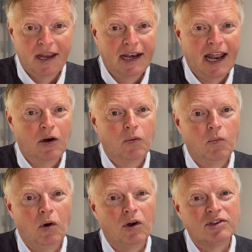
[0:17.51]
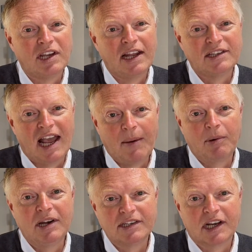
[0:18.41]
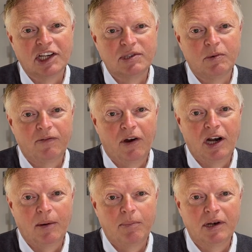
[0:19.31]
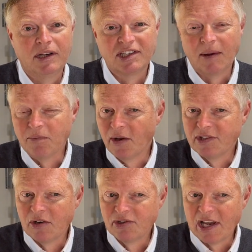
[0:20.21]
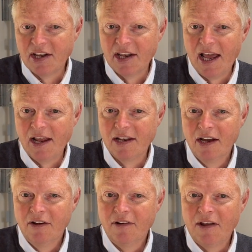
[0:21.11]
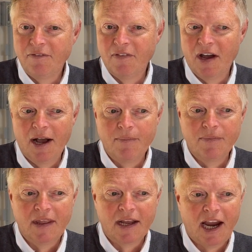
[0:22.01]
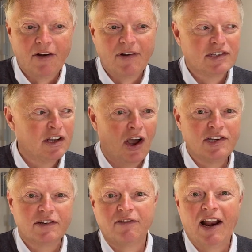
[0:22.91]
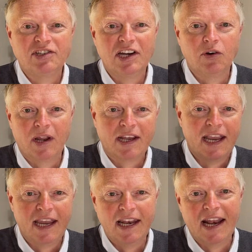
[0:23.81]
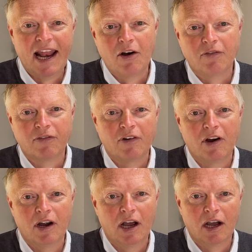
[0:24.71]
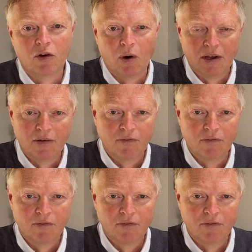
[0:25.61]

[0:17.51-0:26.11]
Now, what tends to happen is a customer will phone up and sometimes they'll say that their caravan's lights are flashing or they're kicking in and out for quite